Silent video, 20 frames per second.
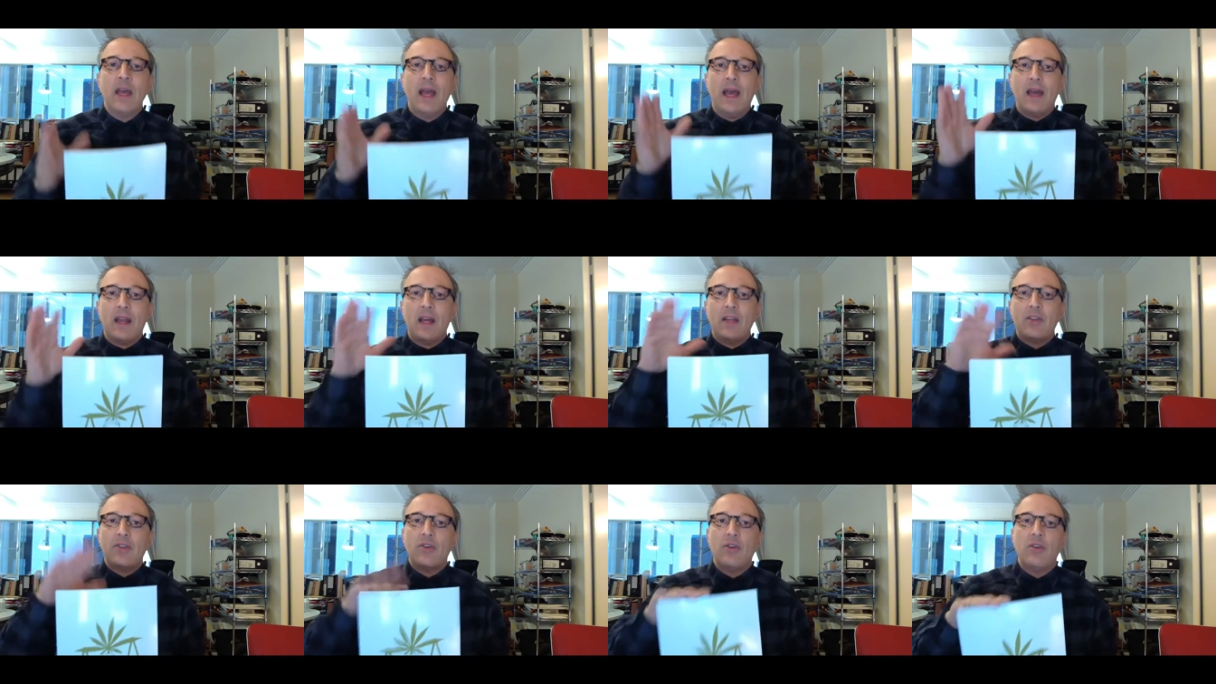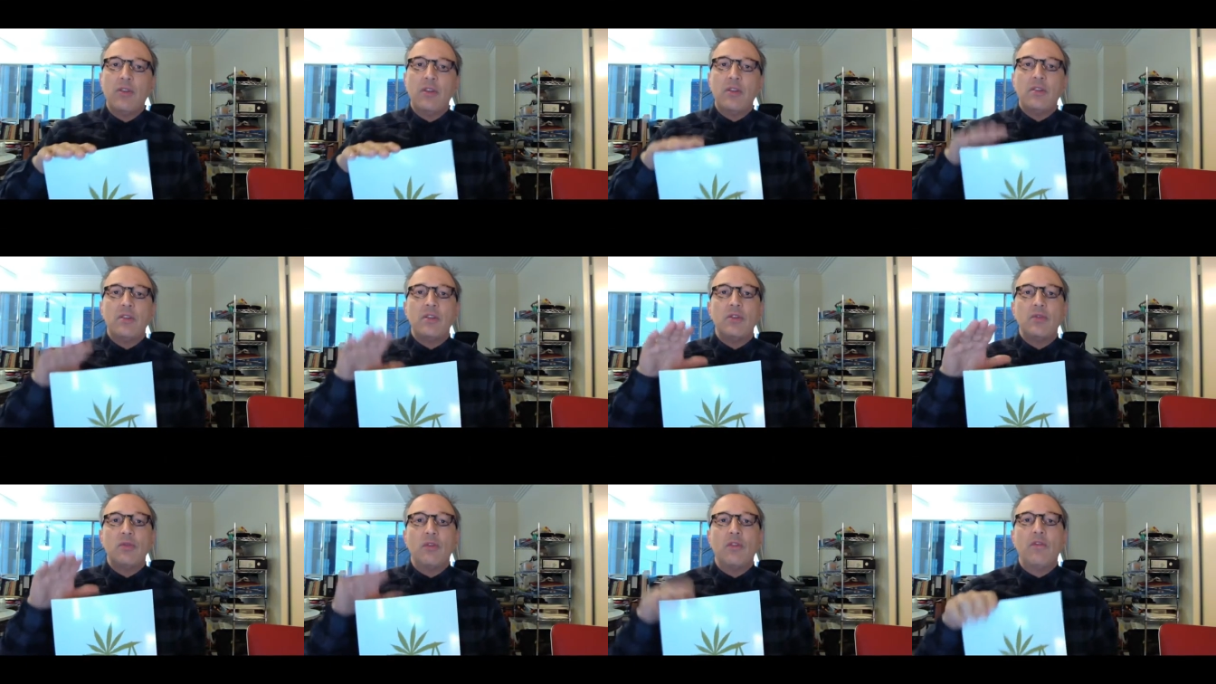and I turn this
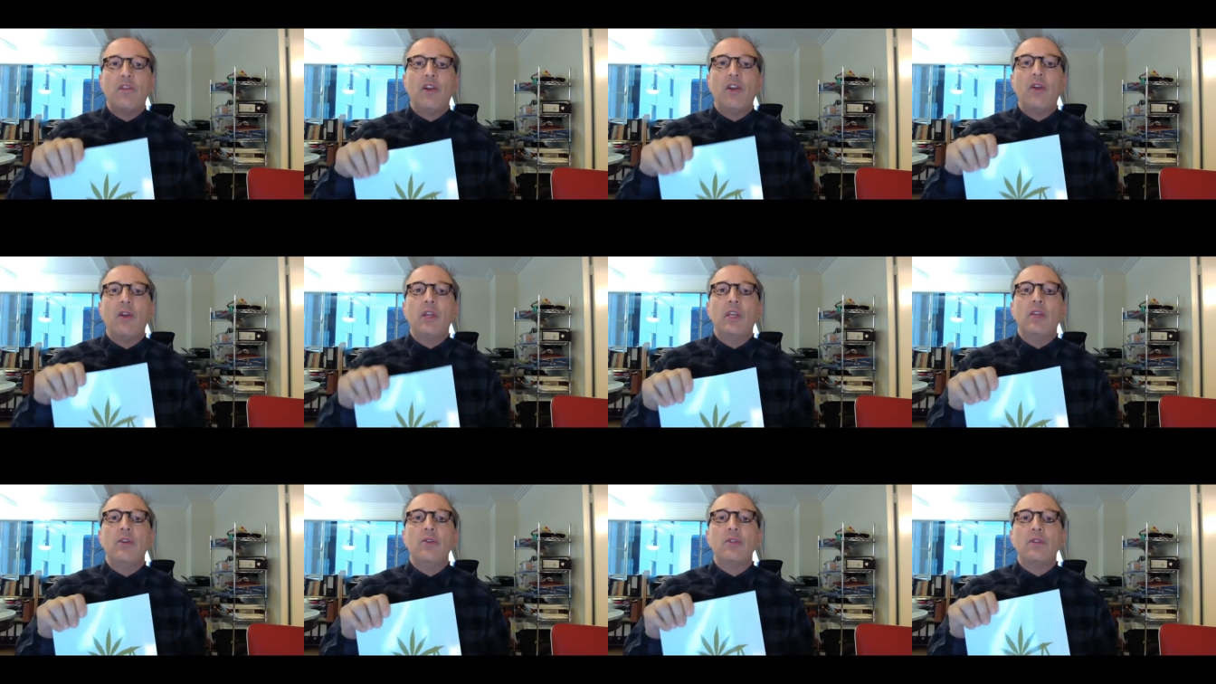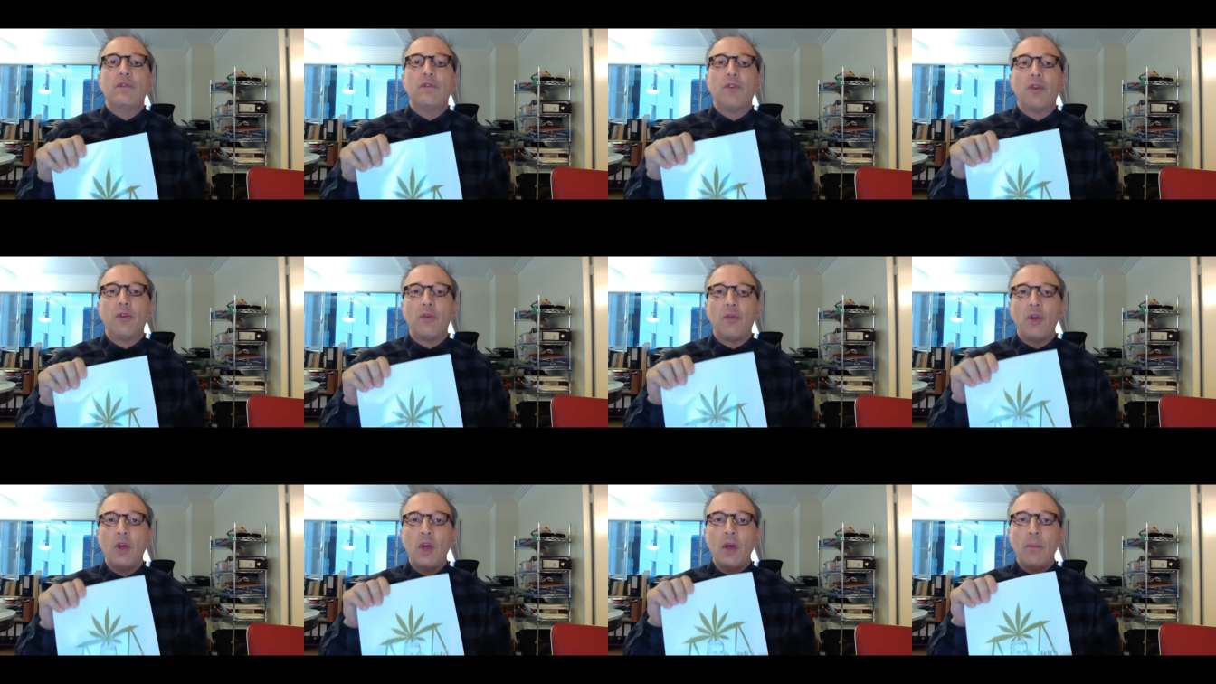into a very
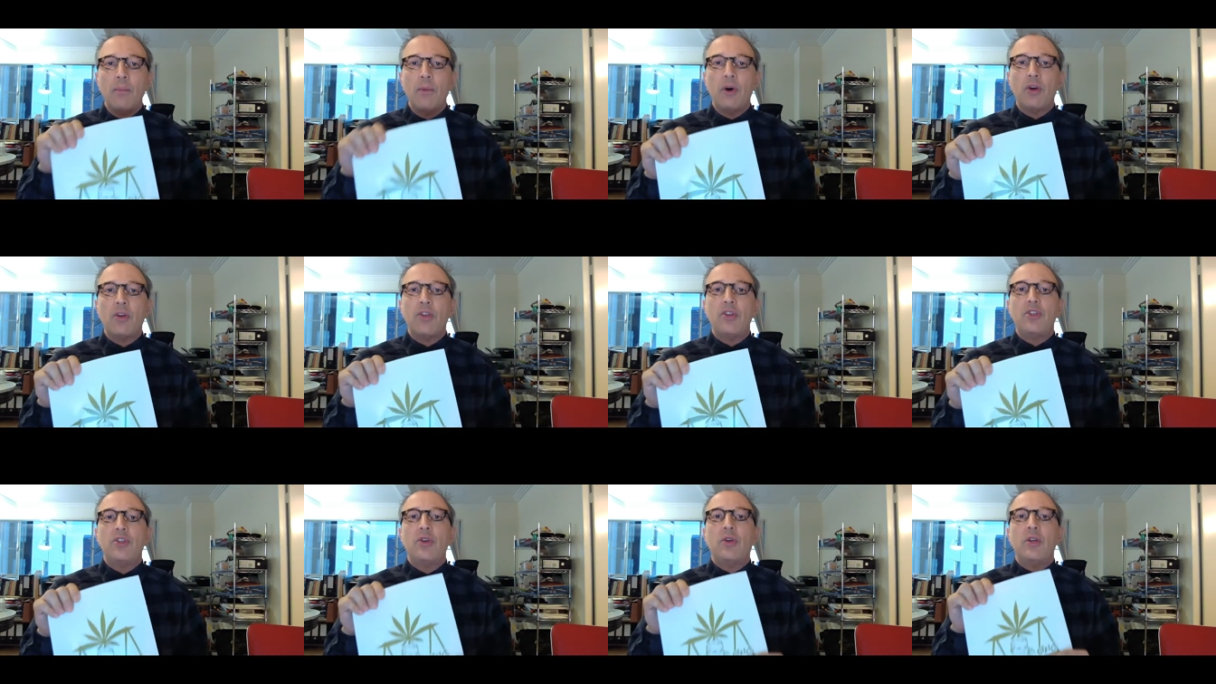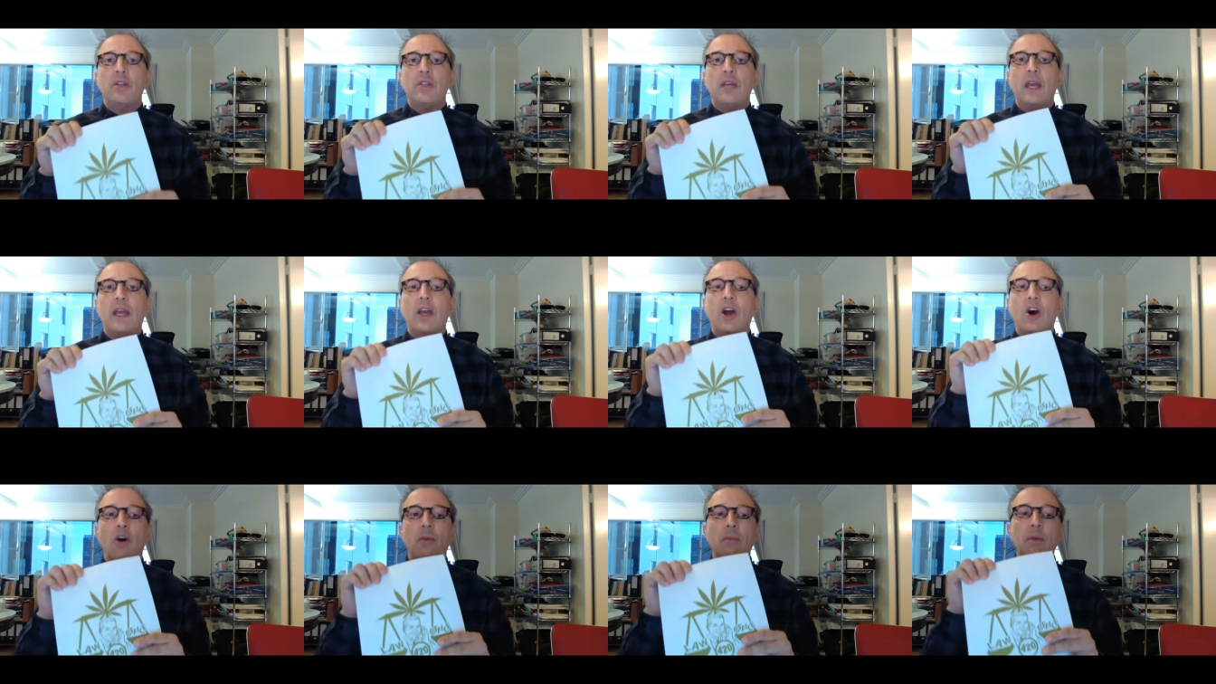useful book that you can take
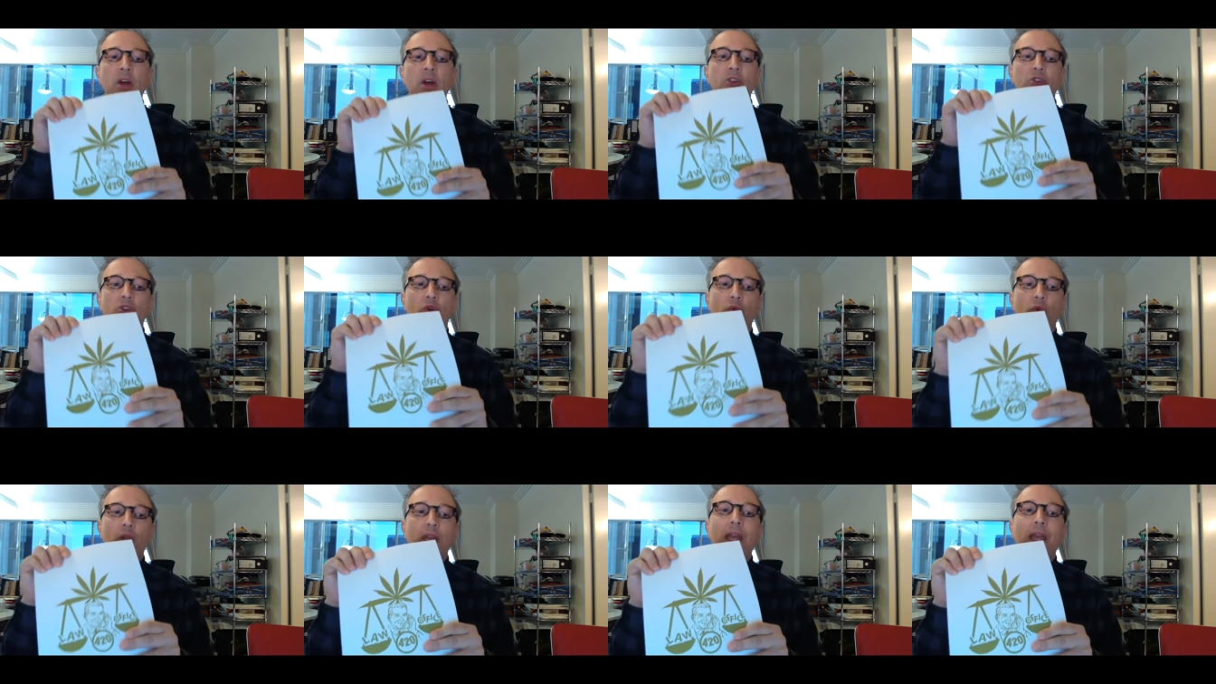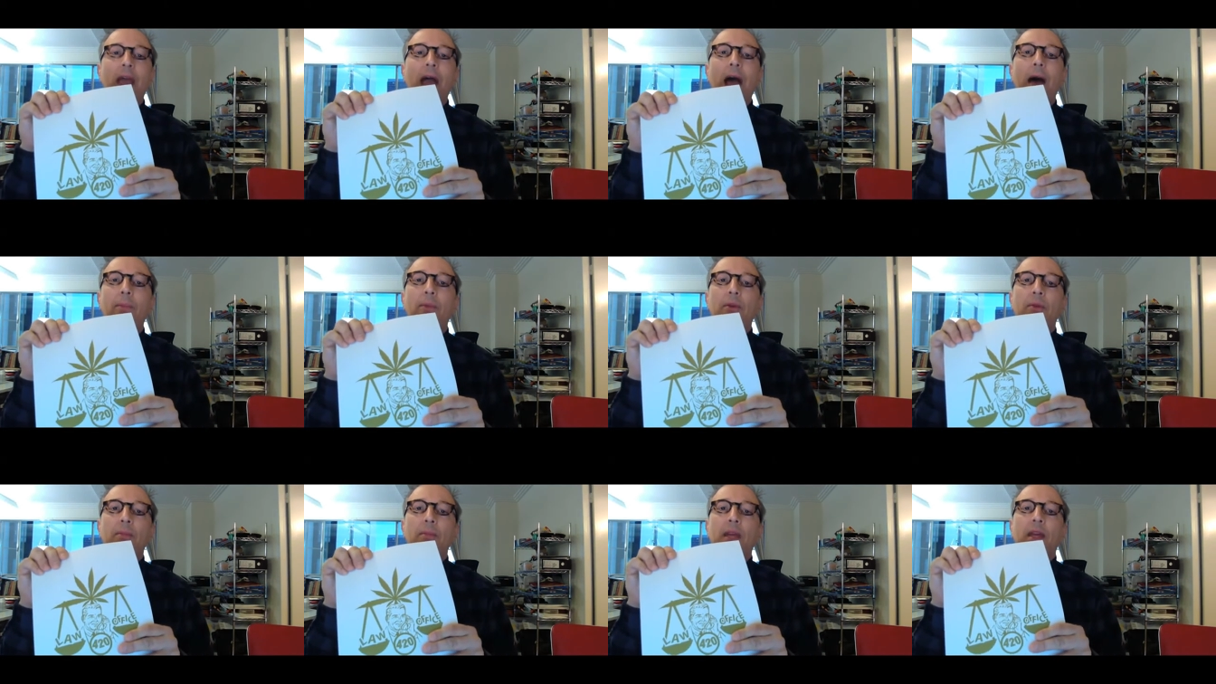home to
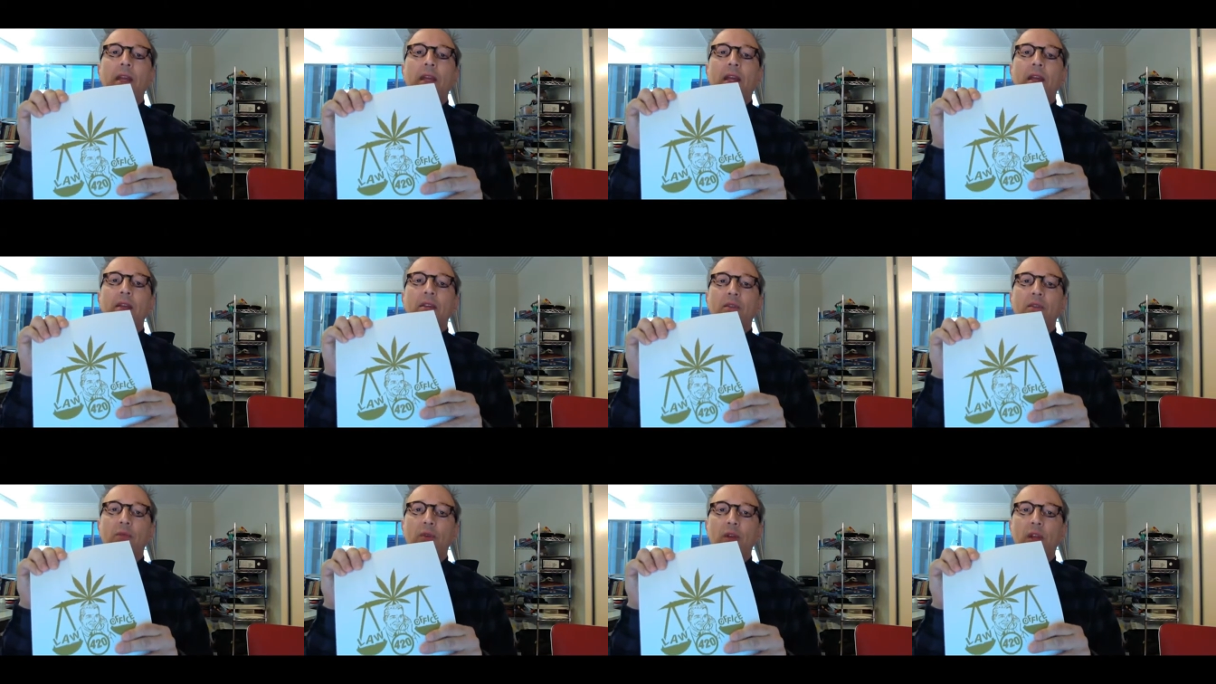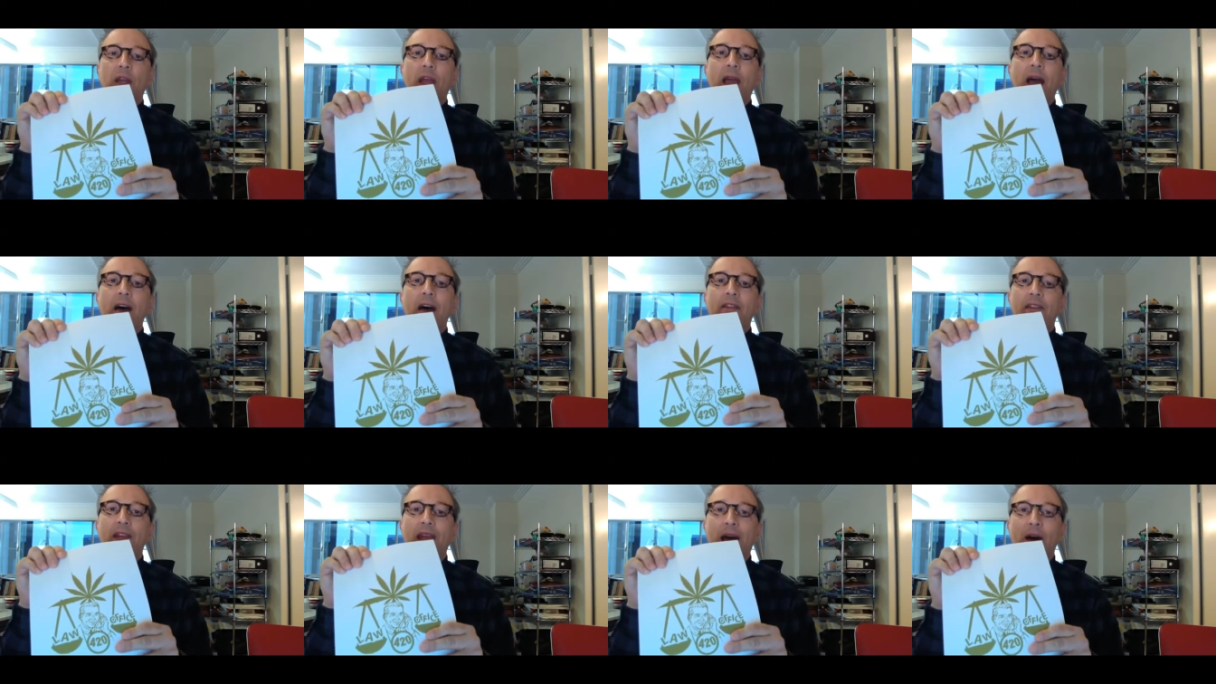recap your meeting and to really
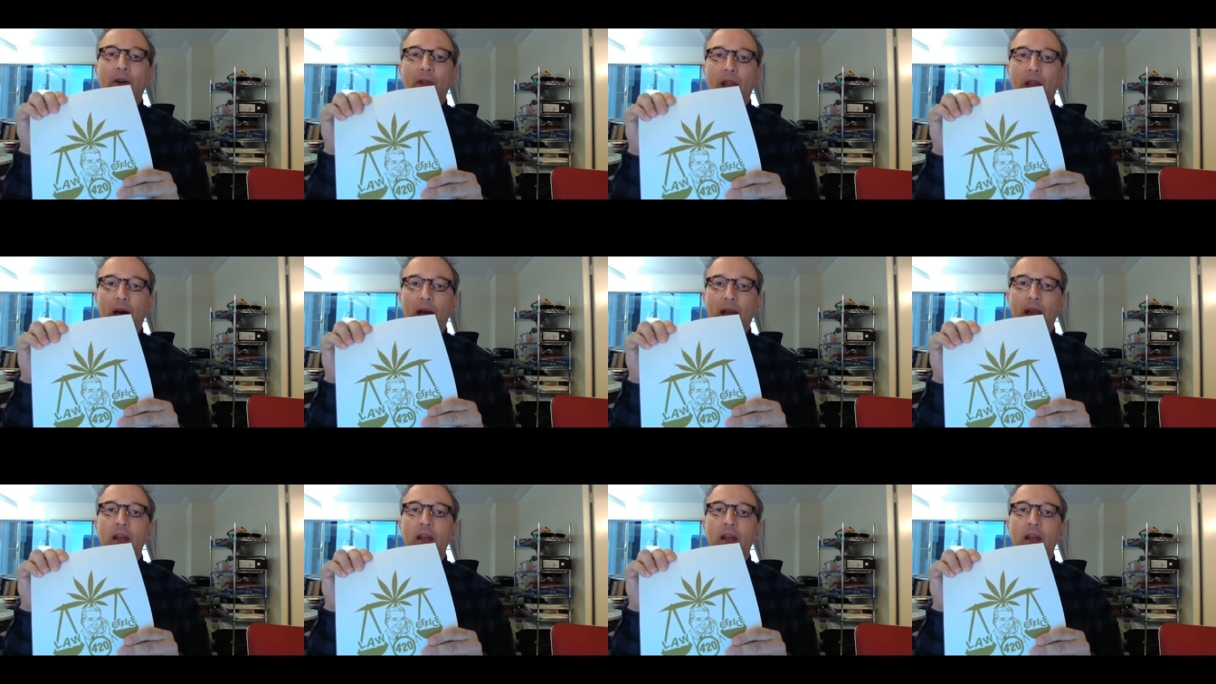have an outline